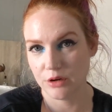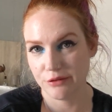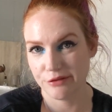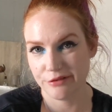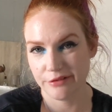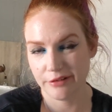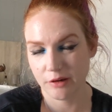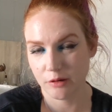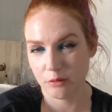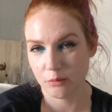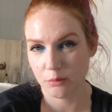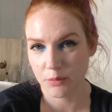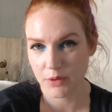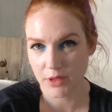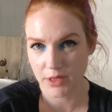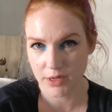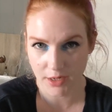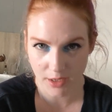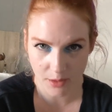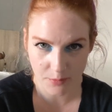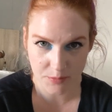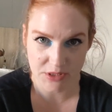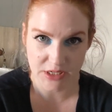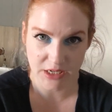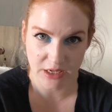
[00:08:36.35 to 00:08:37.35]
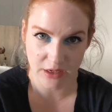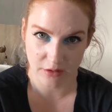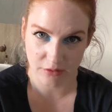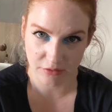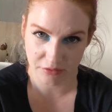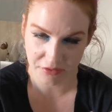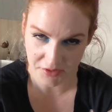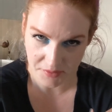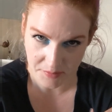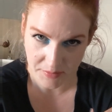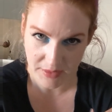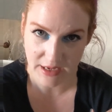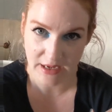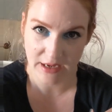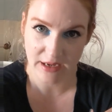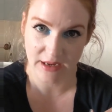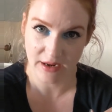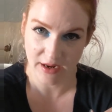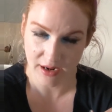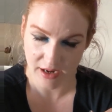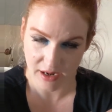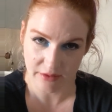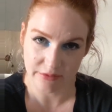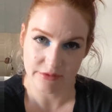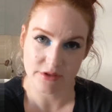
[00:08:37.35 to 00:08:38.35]
film an update from
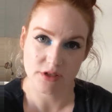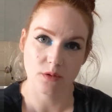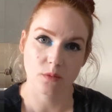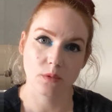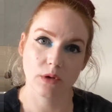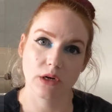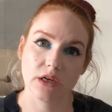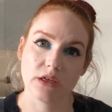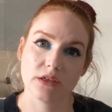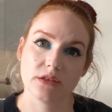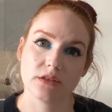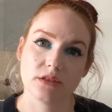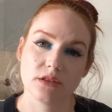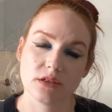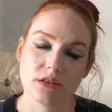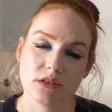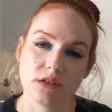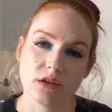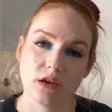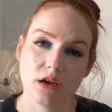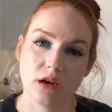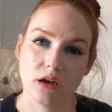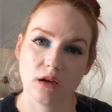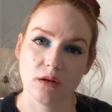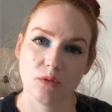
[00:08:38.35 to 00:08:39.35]
that afterwards,